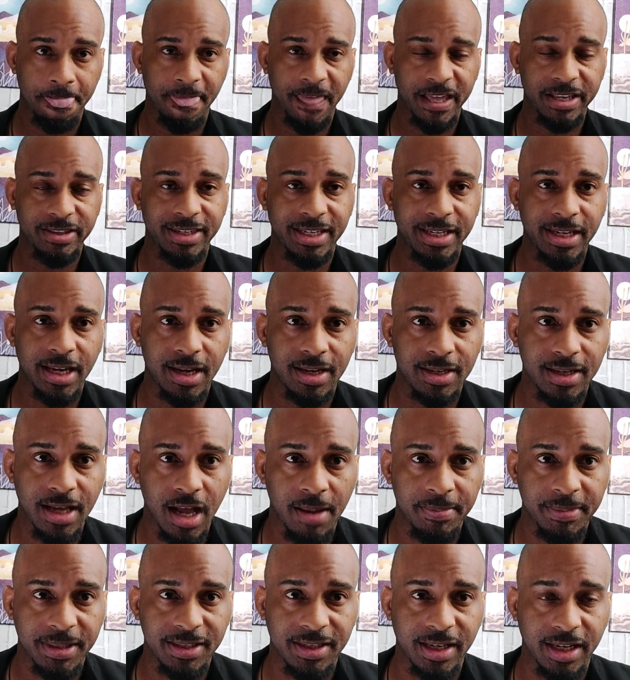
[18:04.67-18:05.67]
in the
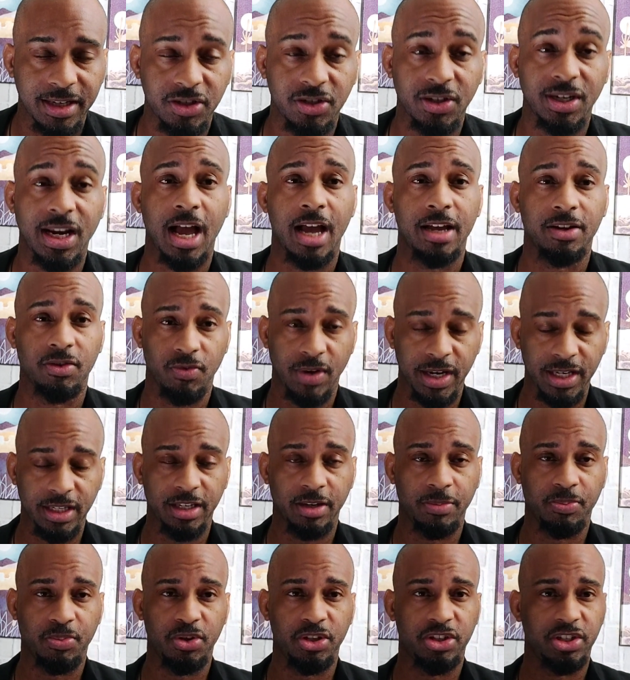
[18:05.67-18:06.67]
comment section. I
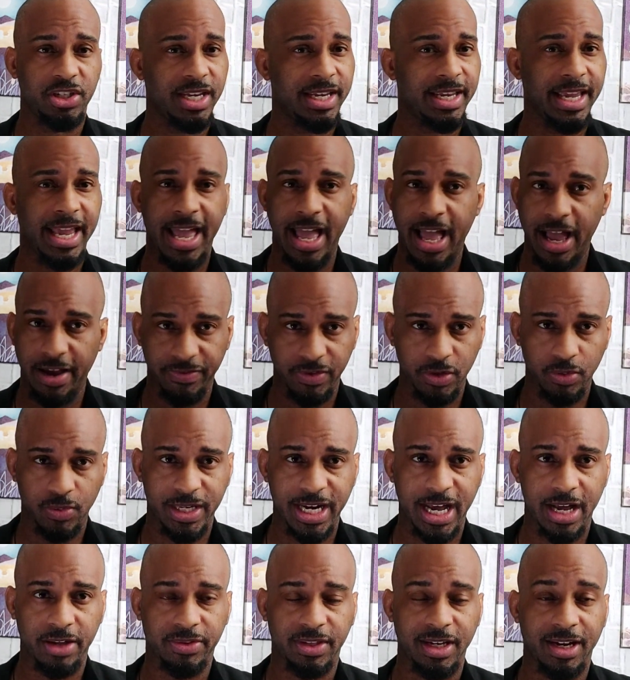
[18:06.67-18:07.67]
greatly appreciate
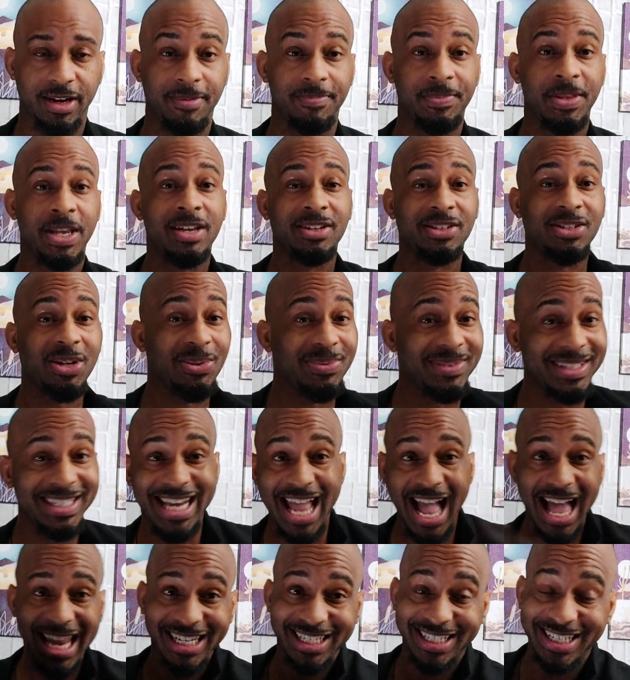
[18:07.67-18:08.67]
everyone out there. So
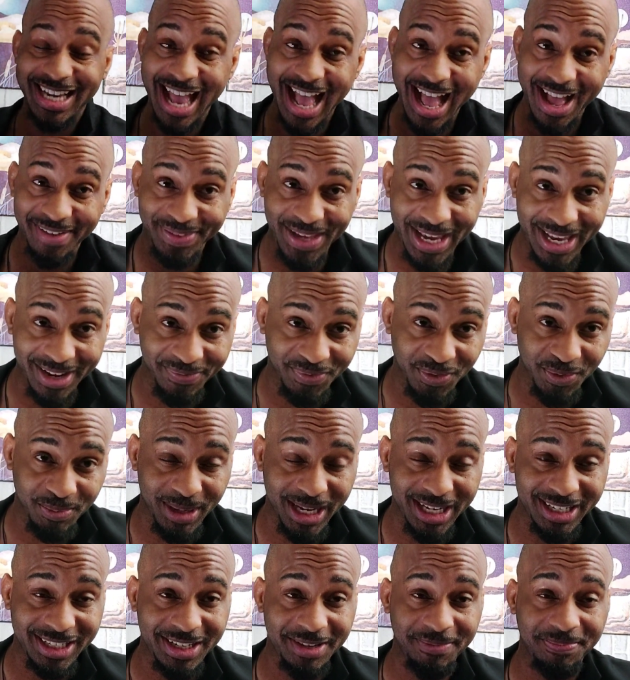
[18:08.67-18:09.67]
now that you have that
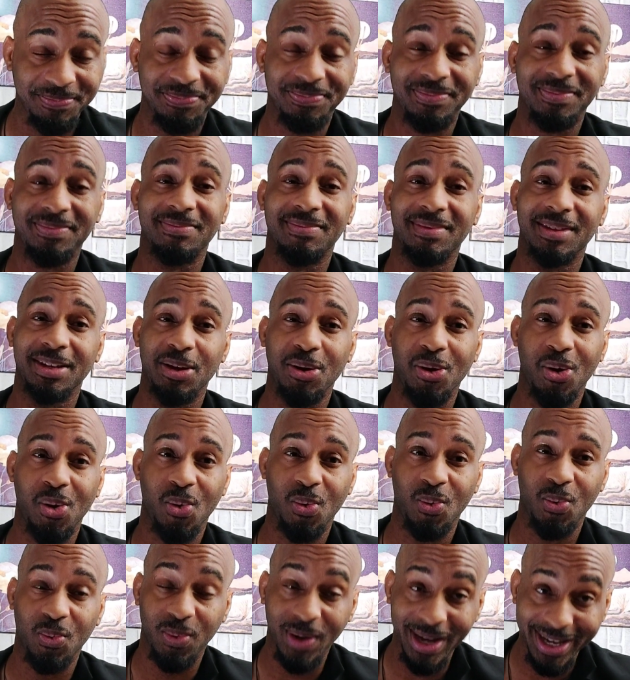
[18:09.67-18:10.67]
information,
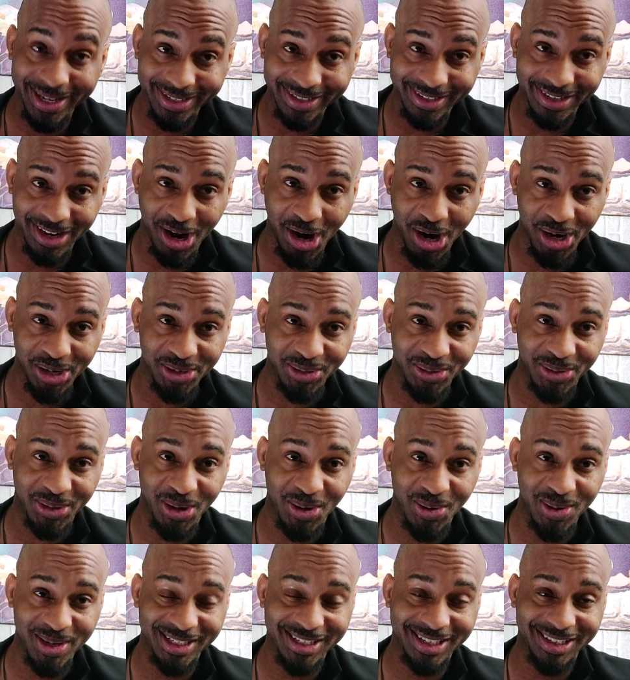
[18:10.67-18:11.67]
what are you
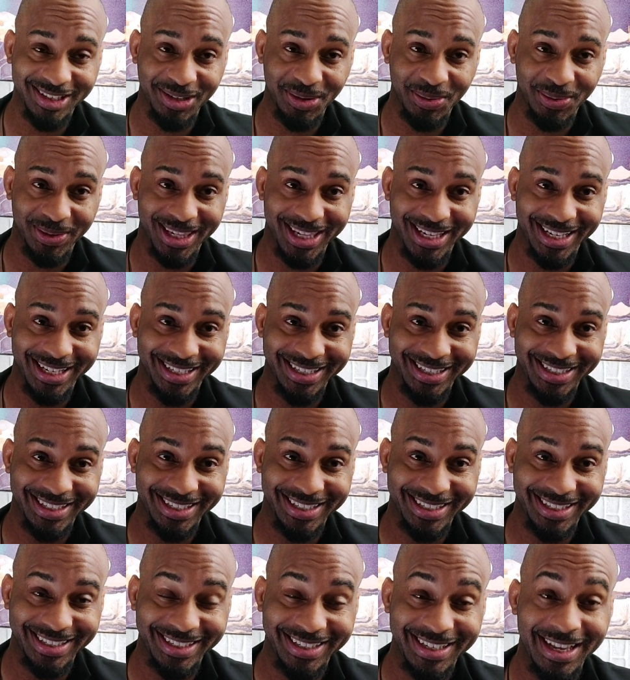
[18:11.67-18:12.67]
going to do with it?
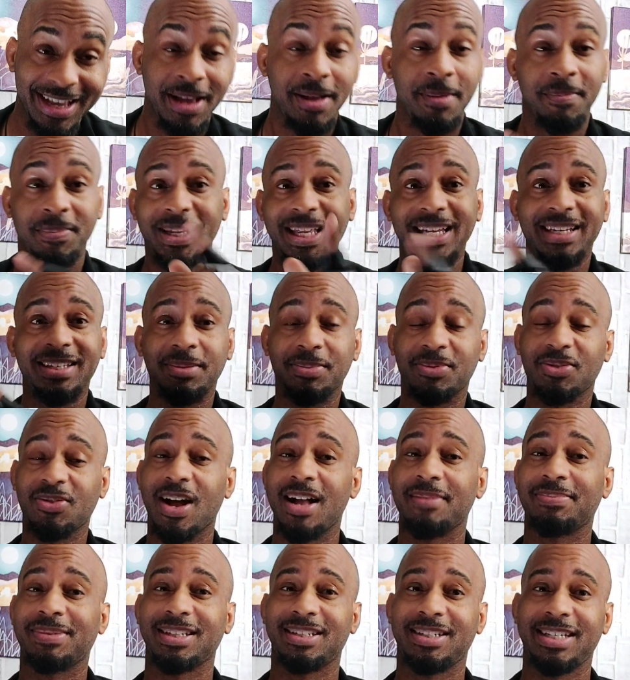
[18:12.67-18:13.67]
Please
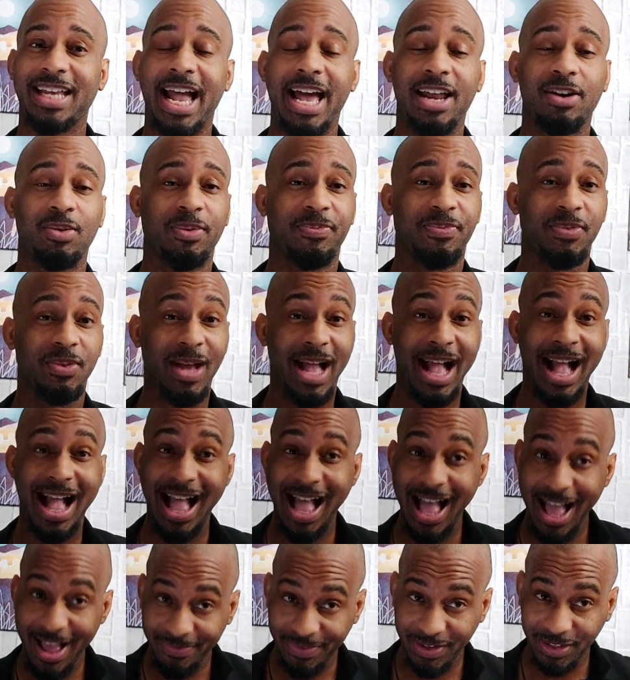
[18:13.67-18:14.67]
subscribe to the channel if you
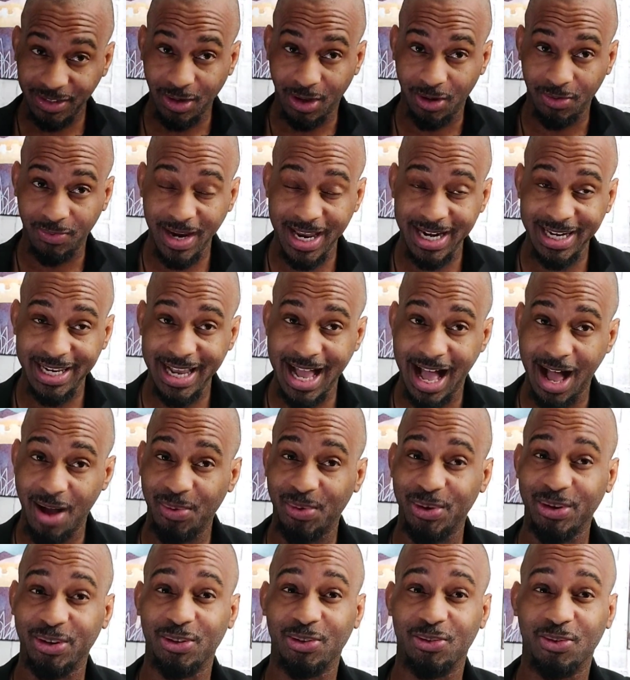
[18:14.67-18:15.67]
haven't already. I
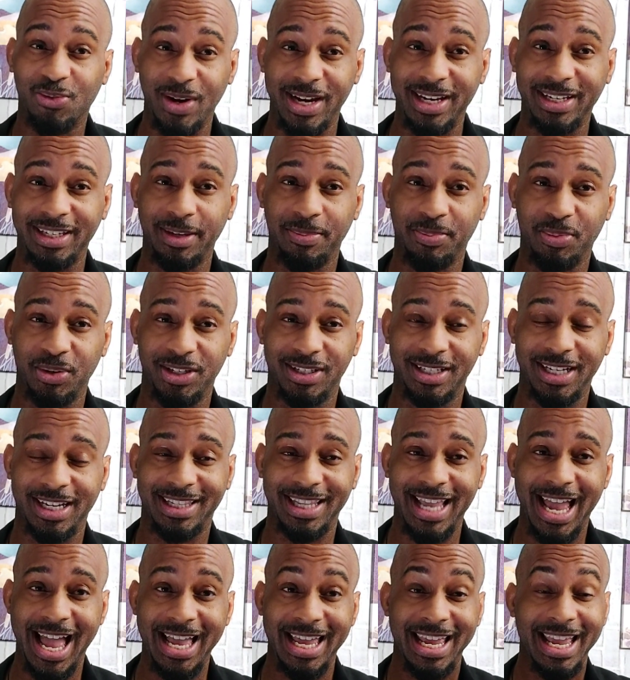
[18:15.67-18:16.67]
would greatly
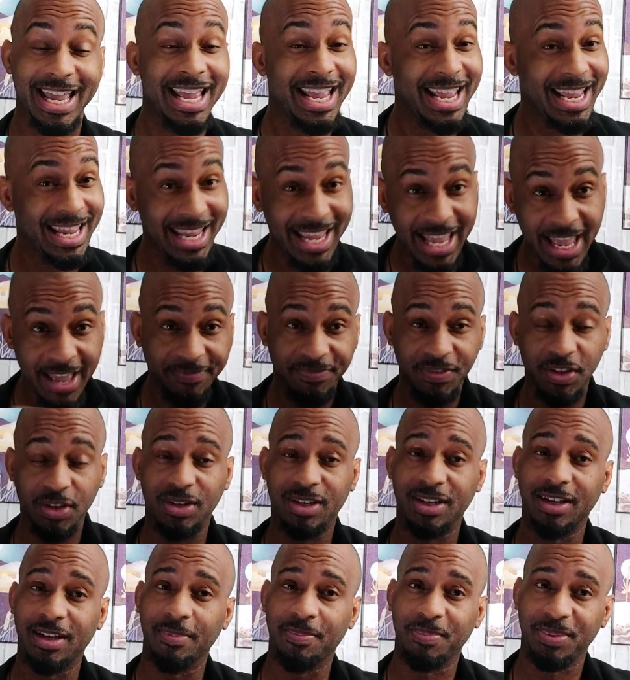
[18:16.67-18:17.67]
appreciate that. And if you
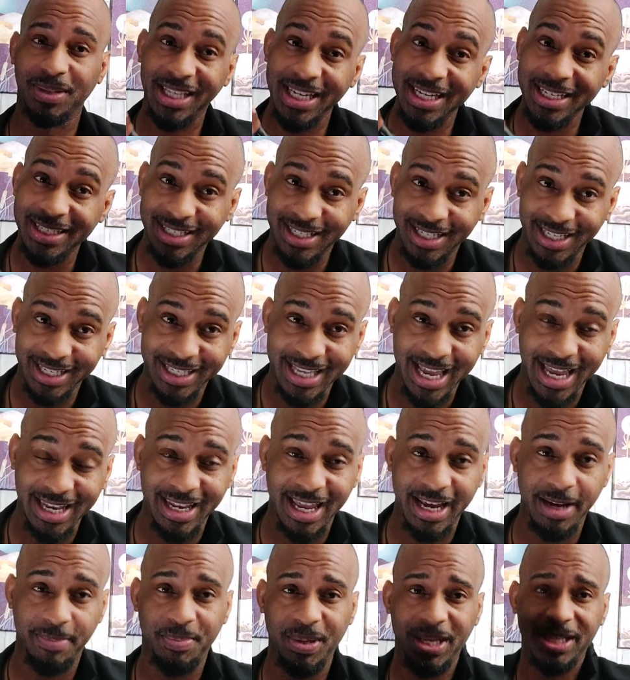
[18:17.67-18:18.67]
could, please click that
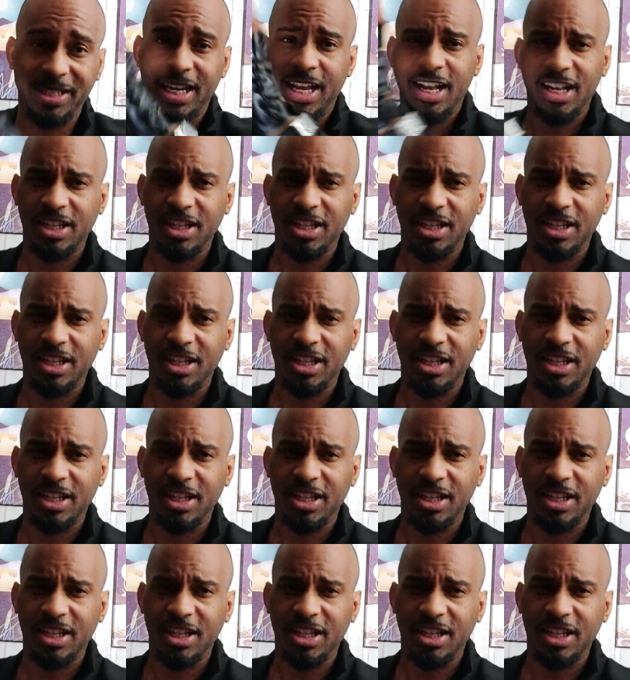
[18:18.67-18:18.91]
like button,